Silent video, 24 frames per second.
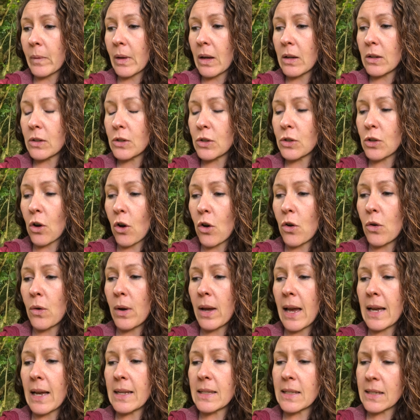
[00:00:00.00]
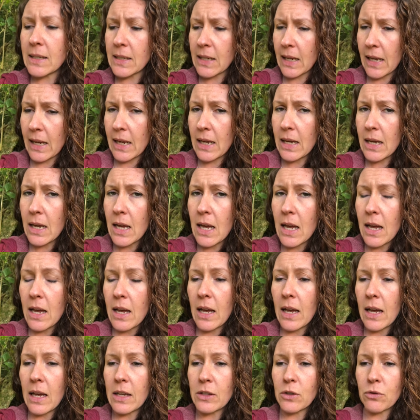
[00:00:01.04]
So as a tea,
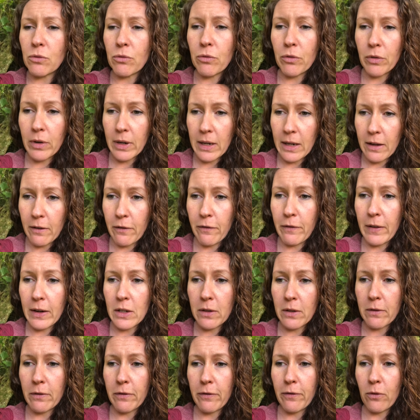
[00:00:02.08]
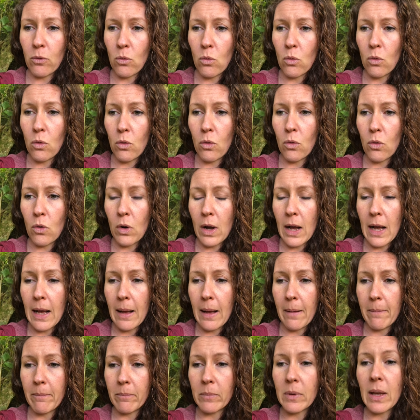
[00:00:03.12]
it's really effective for,
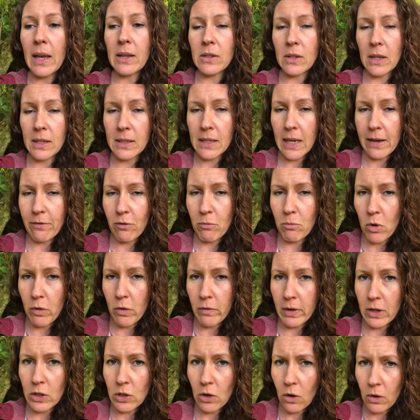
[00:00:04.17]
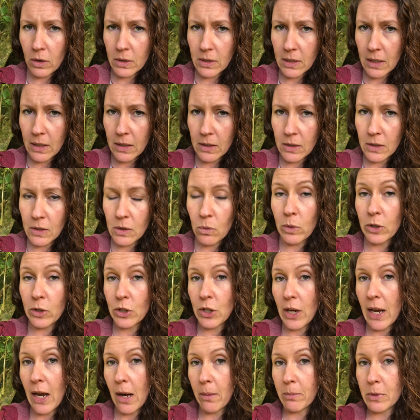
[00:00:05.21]
as I say, removing toxins, which
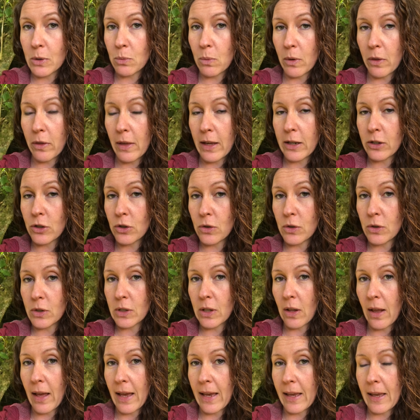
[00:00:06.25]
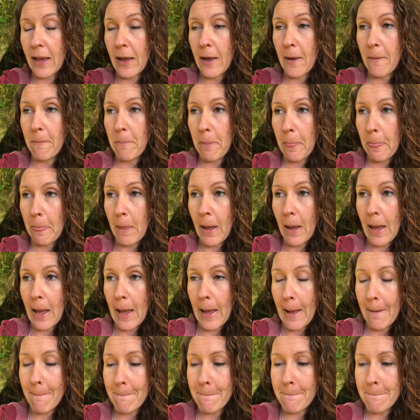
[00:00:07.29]
helps with issues like
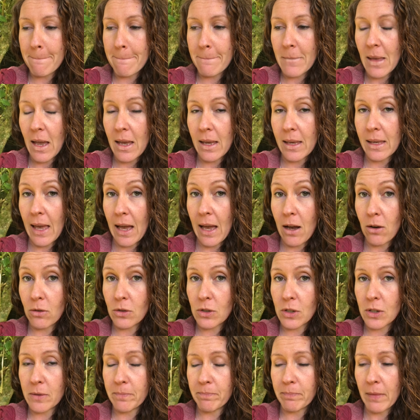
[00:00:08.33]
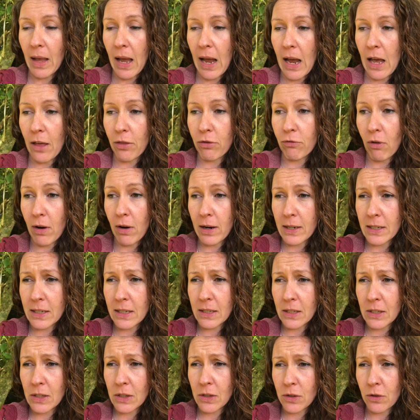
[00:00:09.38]
gout,
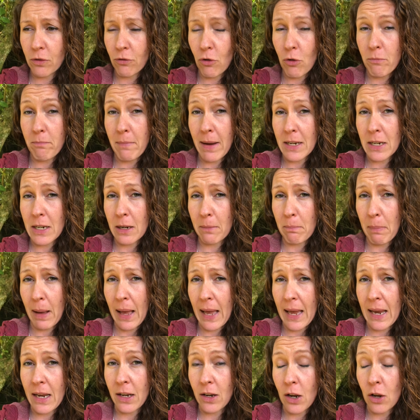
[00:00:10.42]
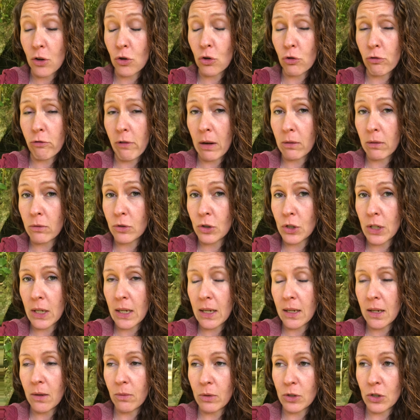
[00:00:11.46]
arthritis, rheumatic pain,
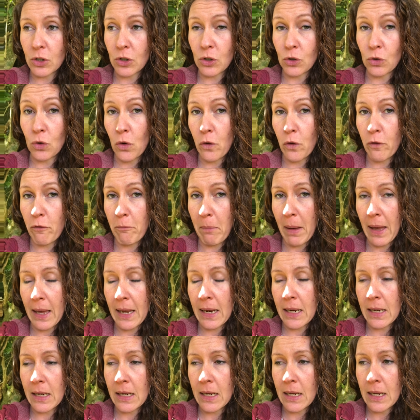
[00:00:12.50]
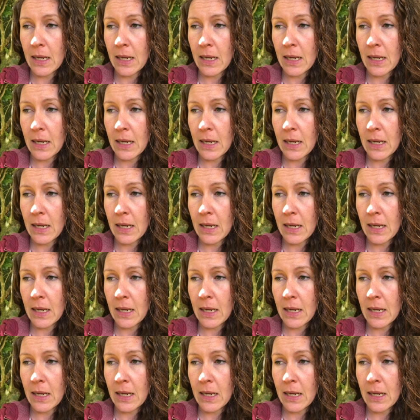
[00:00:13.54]
neuralgia, which is nerve pain.